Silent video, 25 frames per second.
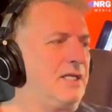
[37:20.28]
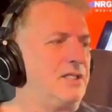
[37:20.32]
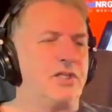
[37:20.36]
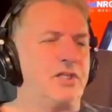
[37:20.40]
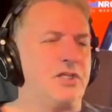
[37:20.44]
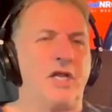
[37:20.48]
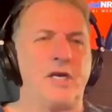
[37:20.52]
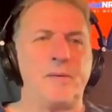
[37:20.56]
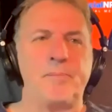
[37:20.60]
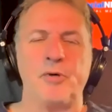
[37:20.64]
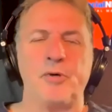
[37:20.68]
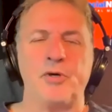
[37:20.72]

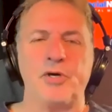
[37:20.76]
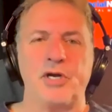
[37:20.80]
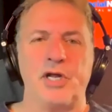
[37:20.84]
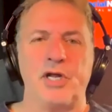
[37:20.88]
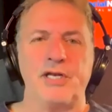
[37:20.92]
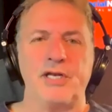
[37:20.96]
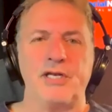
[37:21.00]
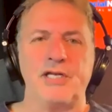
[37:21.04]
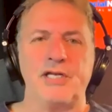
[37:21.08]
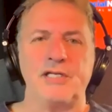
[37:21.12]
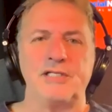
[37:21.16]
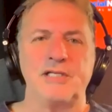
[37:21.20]
not a put on.
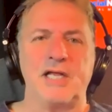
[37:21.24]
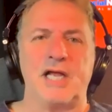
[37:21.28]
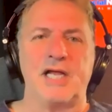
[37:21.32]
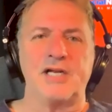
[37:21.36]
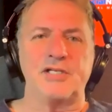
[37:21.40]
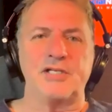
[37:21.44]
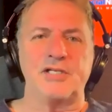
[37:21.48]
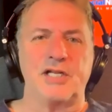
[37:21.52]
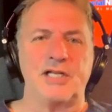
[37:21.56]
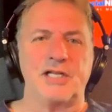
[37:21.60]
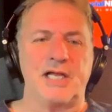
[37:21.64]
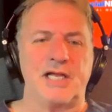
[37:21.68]
He's
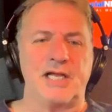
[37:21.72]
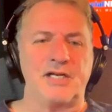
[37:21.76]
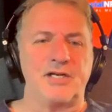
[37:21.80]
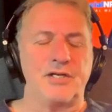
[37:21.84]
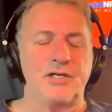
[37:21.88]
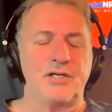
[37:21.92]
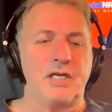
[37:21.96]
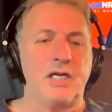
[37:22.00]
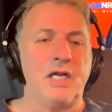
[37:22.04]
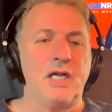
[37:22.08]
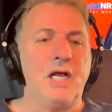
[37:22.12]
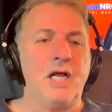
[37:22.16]
actually that
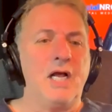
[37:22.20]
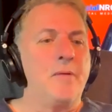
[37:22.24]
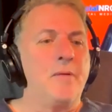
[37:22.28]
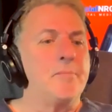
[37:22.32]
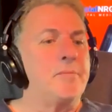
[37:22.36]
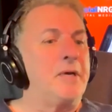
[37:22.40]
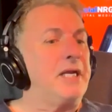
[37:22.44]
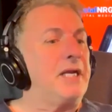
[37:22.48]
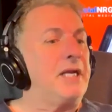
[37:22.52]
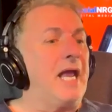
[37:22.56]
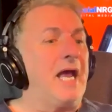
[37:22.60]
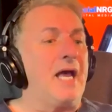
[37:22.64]
good.
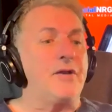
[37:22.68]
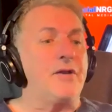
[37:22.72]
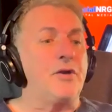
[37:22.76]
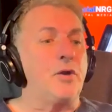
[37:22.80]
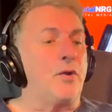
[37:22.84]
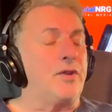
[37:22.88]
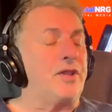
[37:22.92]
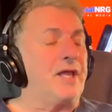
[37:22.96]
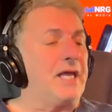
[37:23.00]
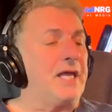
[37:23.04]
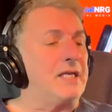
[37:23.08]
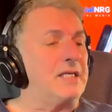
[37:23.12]
But yeah, no,
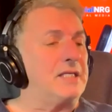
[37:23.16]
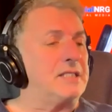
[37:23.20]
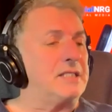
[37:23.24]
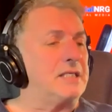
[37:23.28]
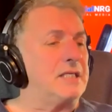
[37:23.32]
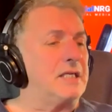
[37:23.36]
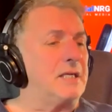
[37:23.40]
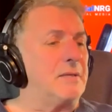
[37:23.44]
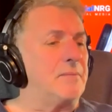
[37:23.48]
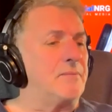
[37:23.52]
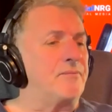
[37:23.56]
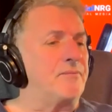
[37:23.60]
that
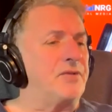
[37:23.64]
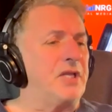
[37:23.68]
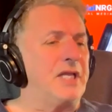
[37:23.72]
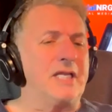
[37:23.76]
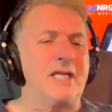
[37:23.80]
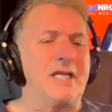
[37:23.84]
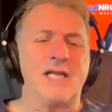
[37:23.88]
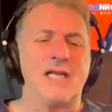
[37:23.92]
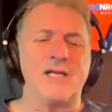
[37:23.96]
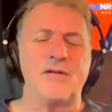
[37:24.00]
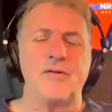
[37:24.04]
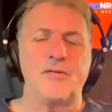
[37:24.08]
um, and,
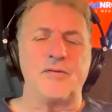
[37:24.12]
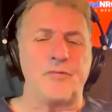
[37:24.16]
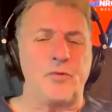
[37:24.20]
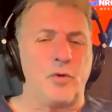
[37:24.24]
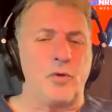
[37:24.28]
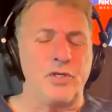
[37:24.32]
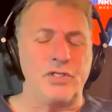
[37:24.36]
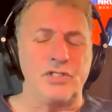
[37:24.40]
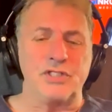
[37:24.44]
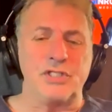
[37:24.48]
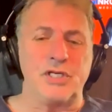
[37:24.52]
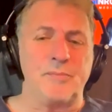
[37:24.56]
and of
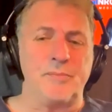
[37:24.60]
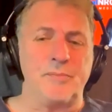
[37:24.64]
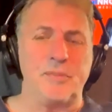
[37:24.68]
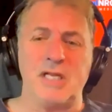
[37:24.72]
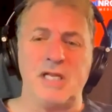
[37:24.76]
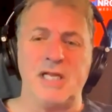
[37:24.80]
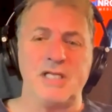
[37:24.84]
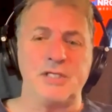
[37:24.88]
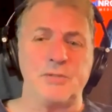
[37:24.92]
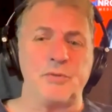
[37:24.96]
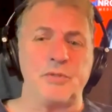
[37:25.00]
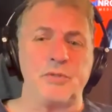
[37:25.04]
course Jim
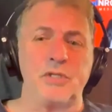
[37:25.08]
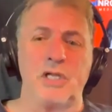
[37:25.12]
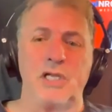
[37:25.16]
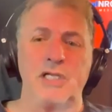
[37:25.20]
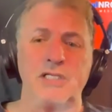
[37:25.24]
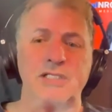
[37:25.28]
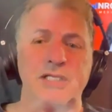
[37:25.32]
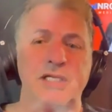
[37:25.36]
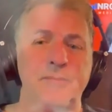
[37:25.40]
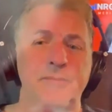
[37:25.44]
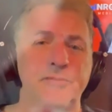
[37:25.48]
Clench, we lost him